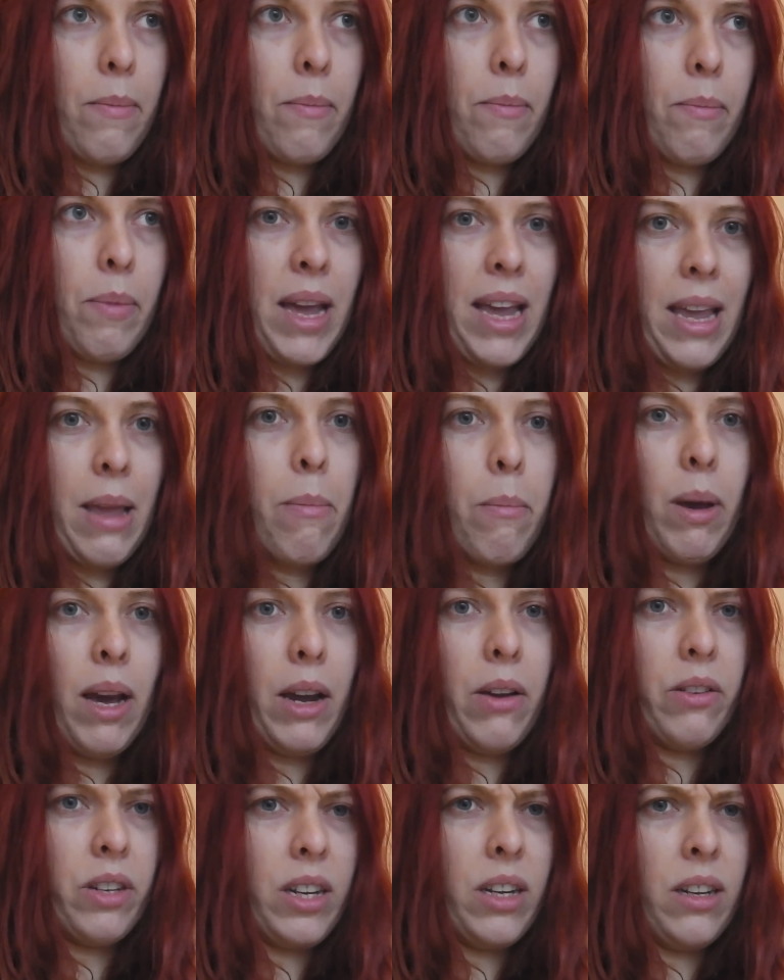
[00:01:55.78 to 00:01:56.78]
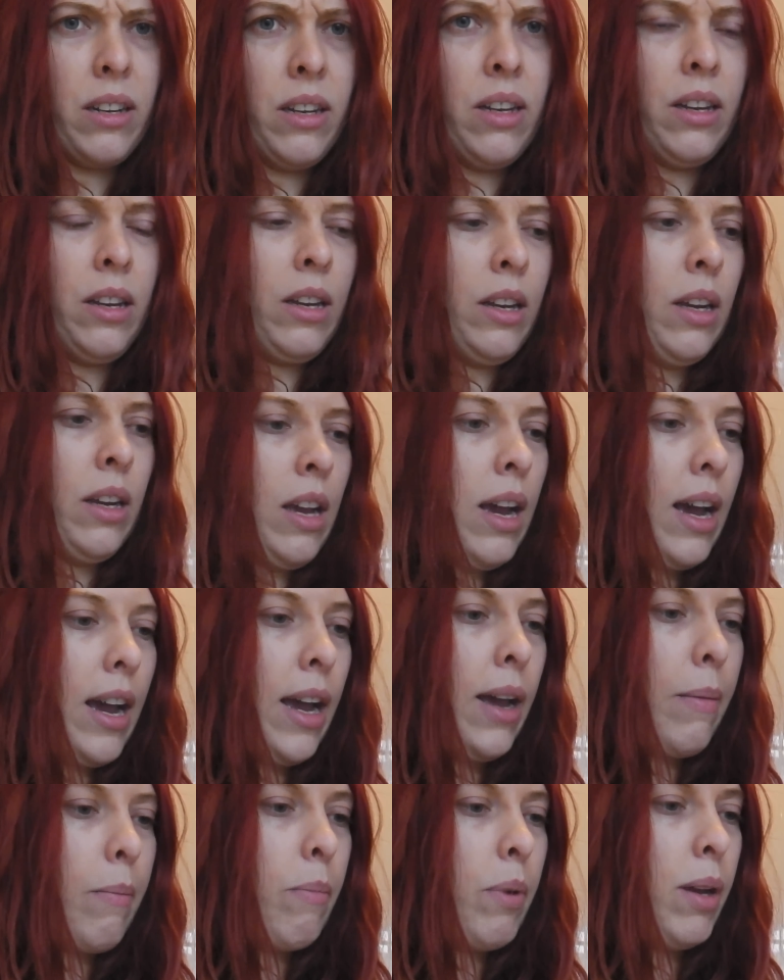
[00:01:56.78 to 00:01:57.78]
baking powder.
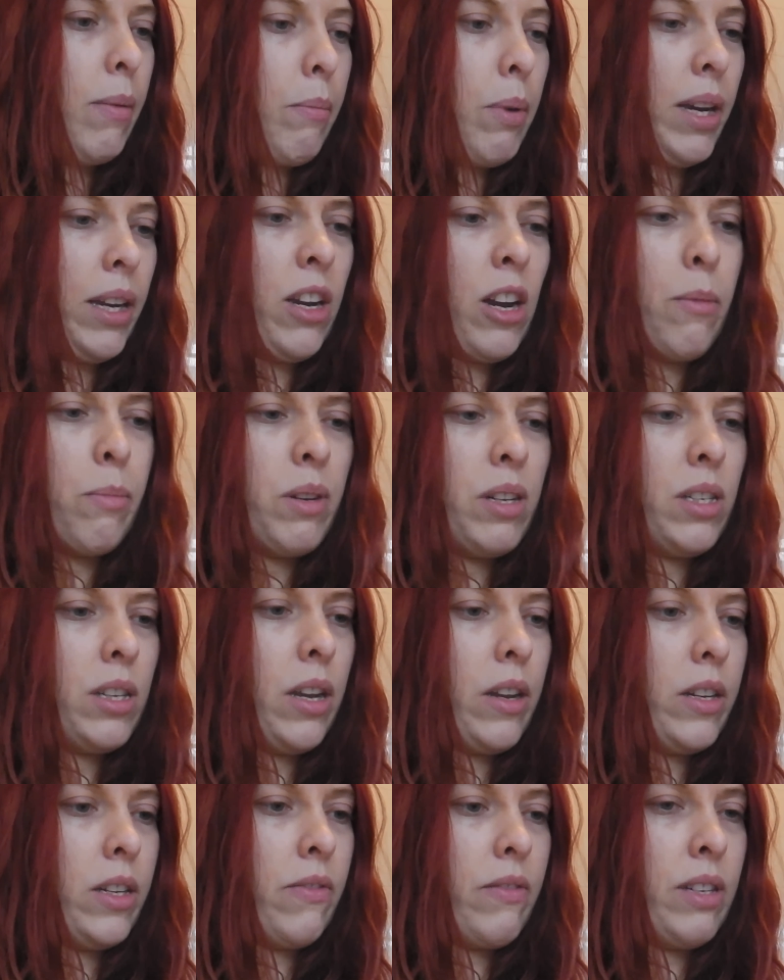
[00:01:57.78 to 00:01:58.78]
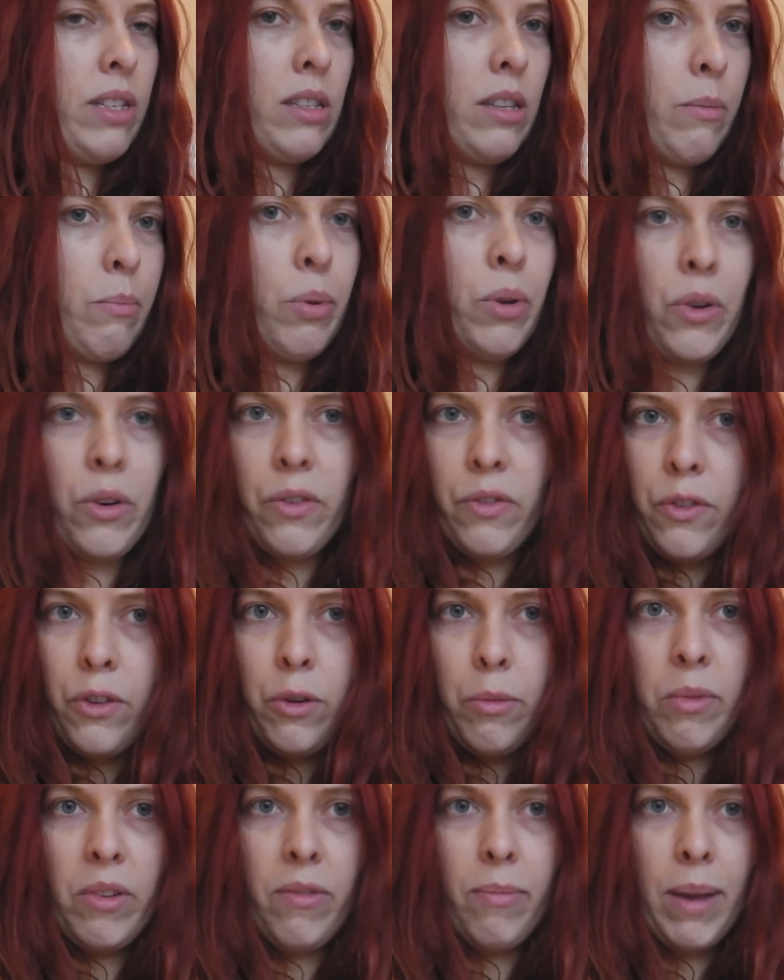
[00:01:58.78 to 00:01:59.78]
But bicarbonate soda is the pure
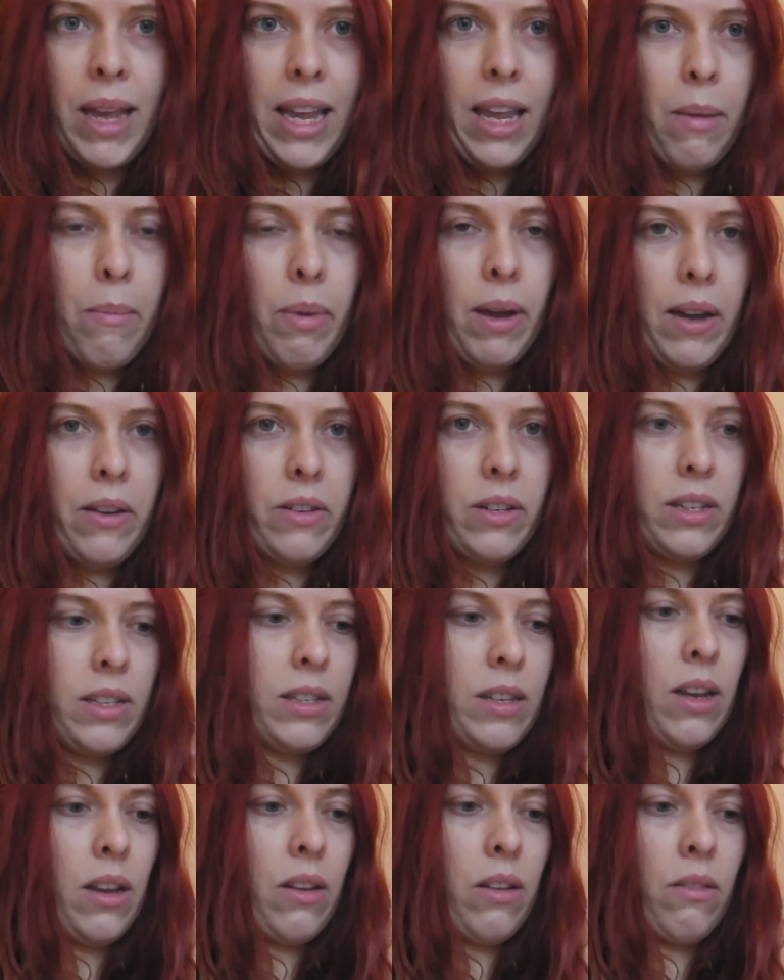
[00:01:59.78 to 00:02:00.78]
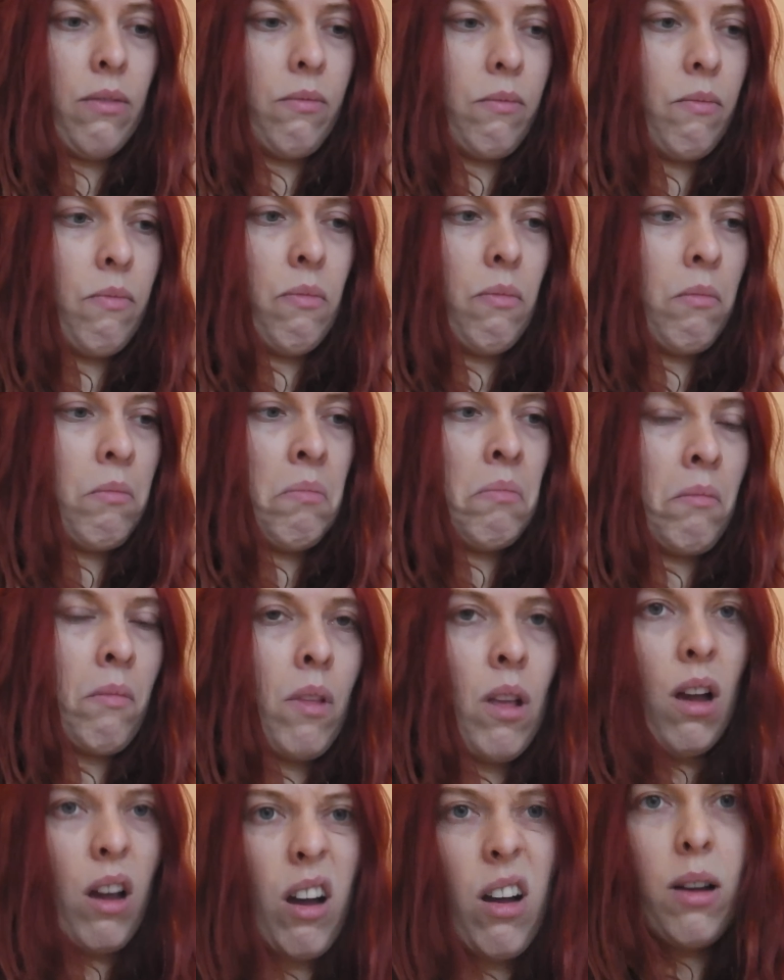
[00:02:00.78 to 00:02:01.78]
form of baking powder, so
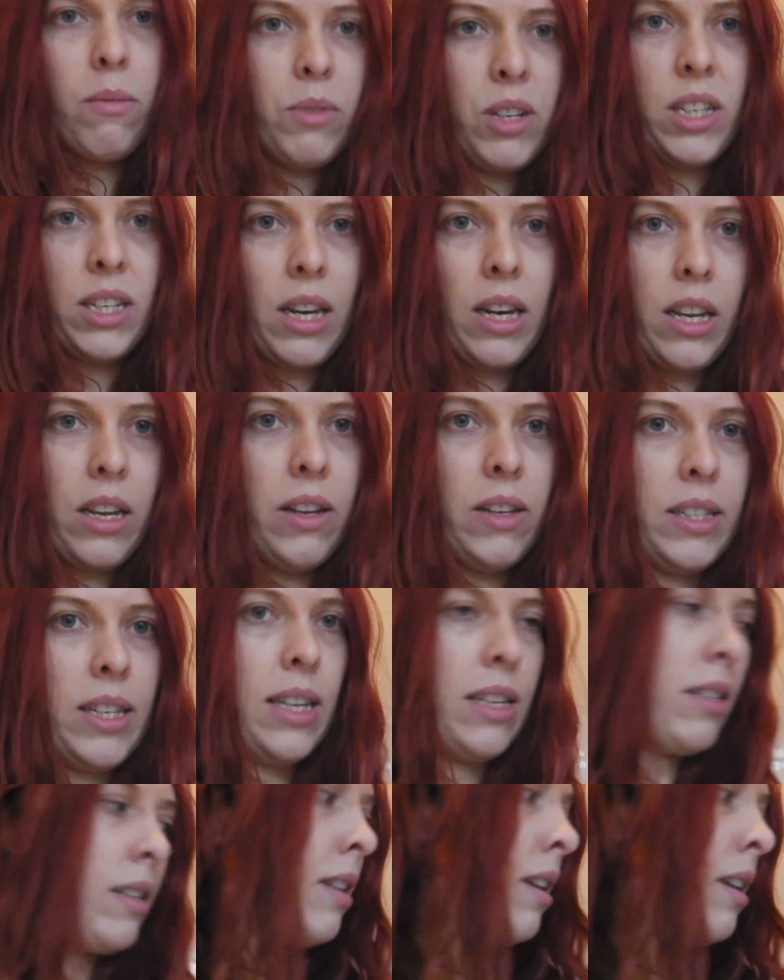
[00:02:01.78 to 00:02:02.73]
I'm just going to use this.